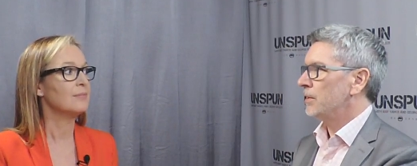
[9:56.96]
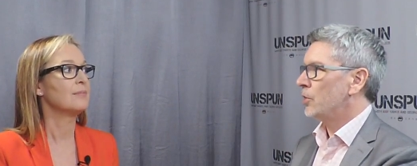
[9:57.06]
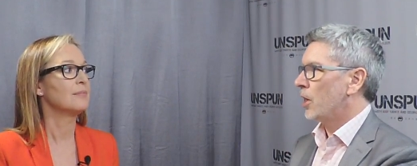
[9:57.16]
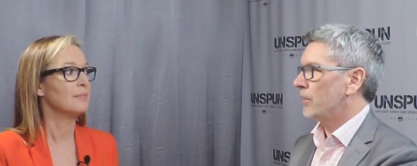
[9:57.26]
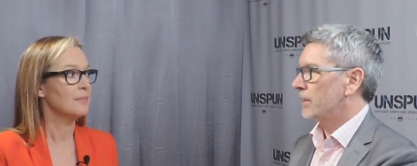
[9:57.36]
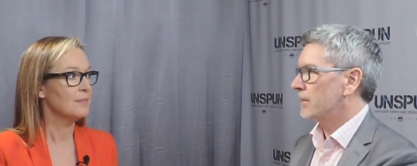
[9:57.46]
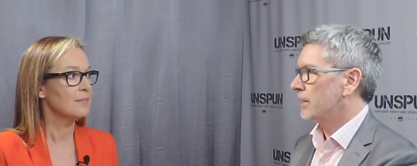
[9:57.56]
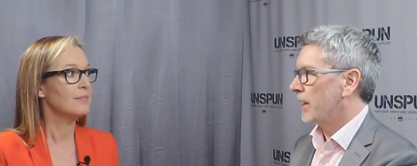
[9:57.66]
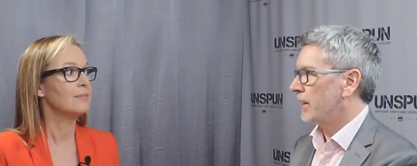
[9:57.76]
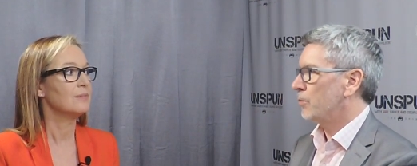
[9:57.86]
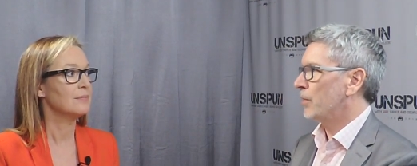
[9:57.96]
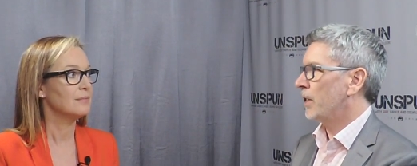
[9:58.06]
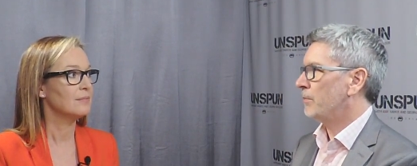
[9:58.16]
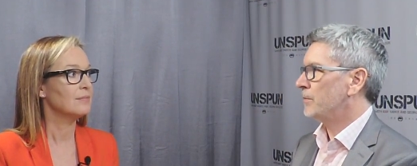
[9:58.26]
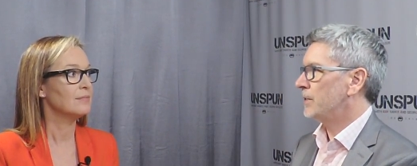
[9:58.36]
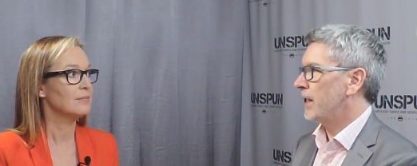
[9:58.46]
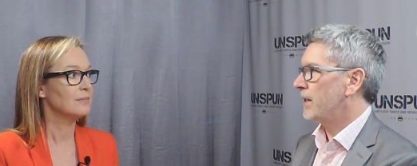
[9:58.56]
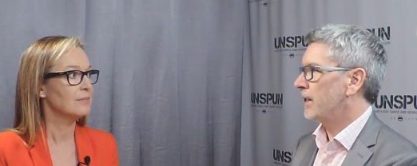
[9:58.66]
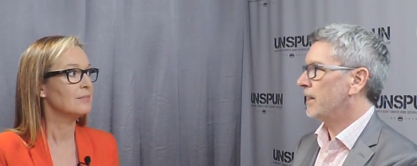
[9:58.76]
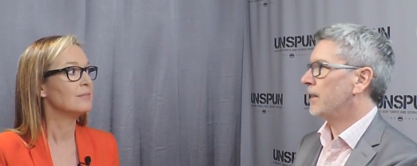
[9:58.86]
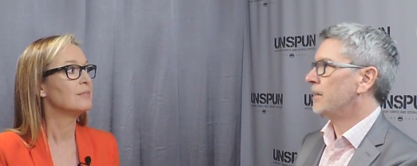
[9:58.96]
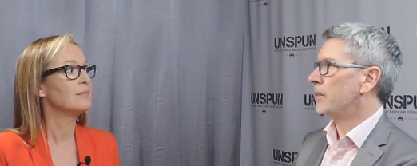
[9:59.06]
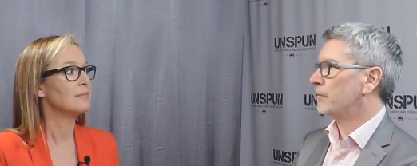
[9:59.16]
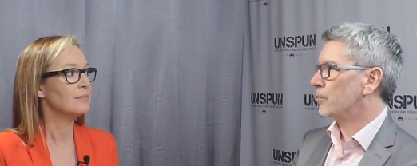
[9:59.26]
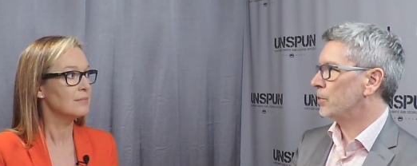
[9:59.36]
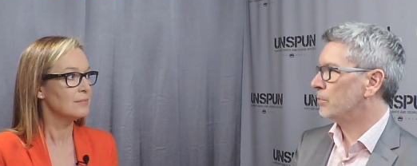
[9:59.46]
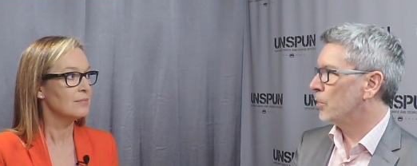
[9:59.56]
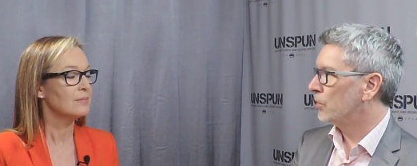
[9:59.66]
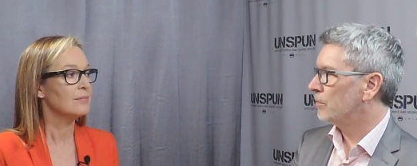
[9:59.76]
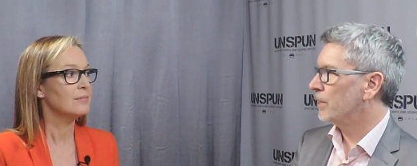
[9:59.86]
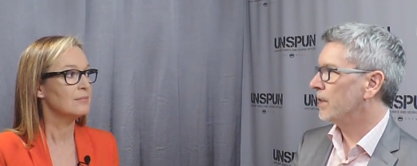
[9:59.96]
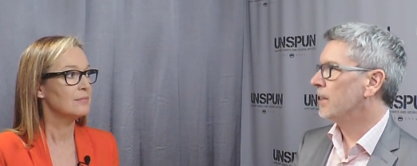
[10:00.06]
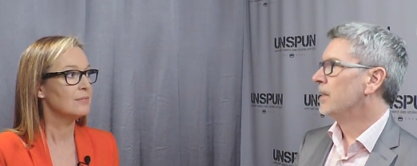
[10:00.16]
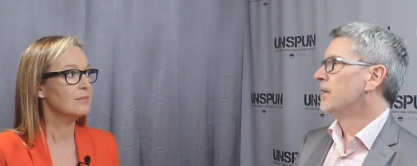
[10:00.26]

Speaker 1: doesn't like what I'm saying and therefore demoted me.